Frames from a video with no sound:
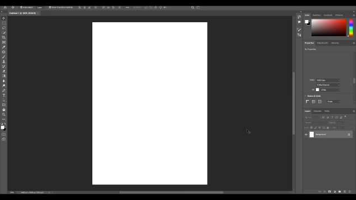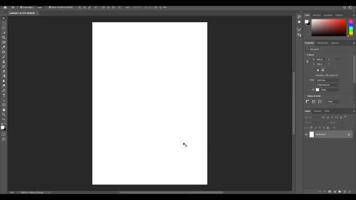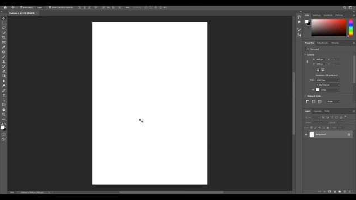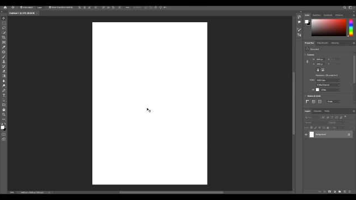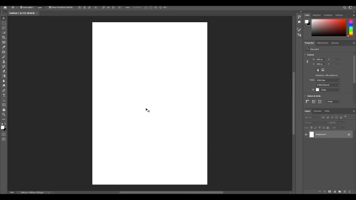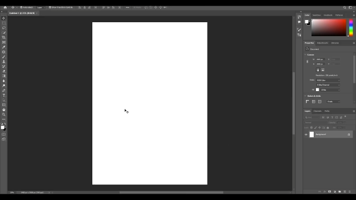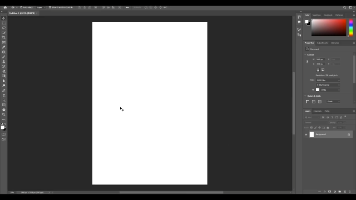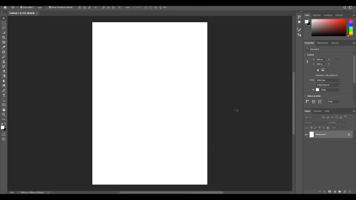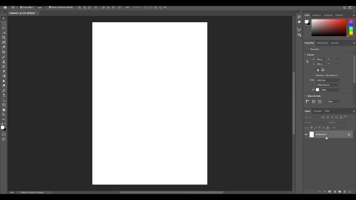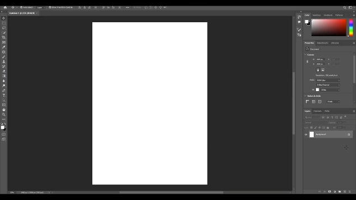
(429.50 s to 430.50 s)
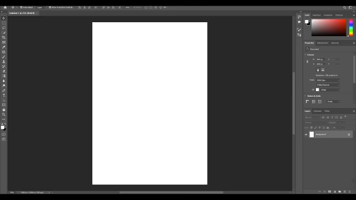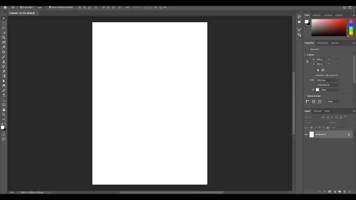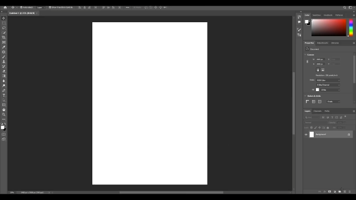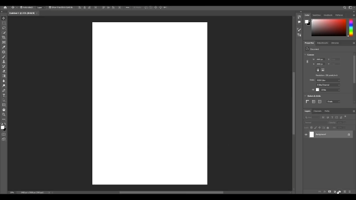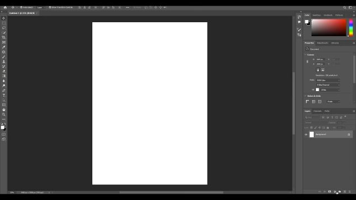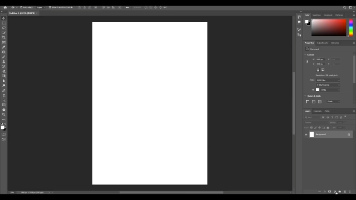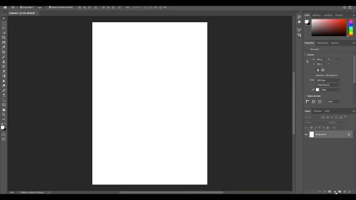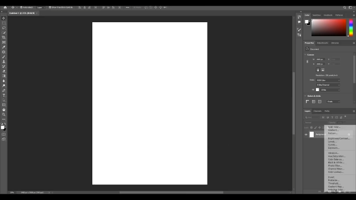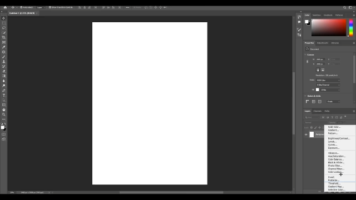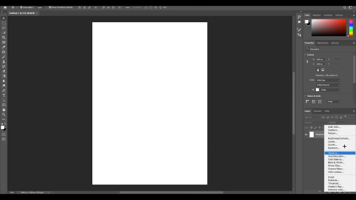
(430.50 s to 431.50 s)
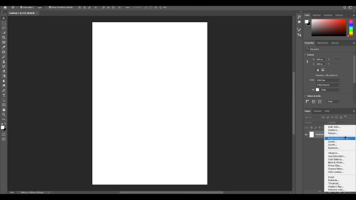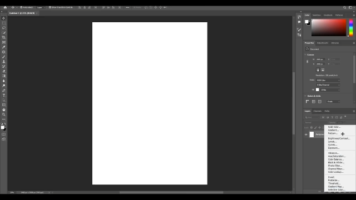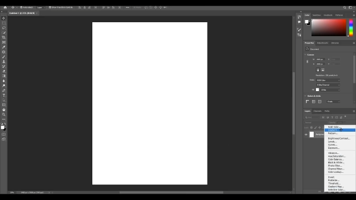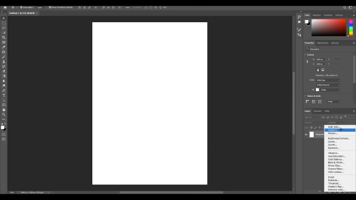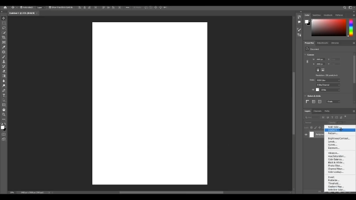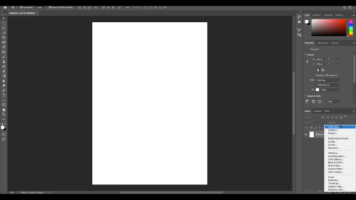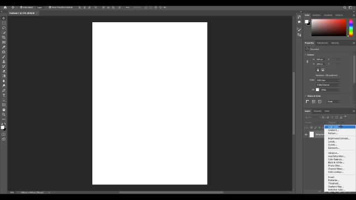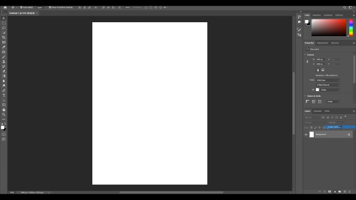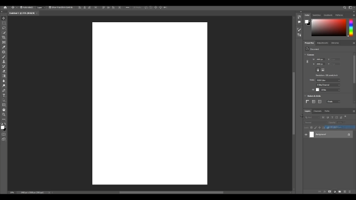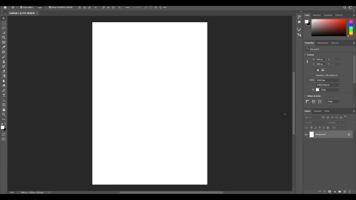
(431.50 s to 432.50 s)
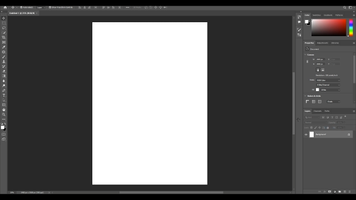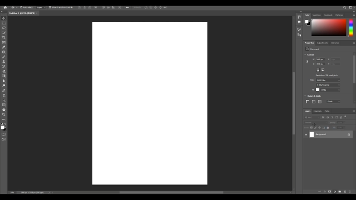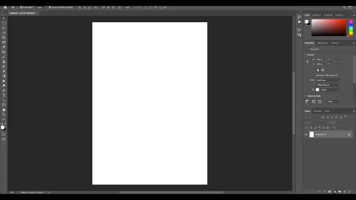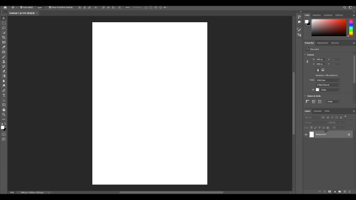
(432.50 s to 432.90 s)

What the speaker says: [unreadable: no face in view]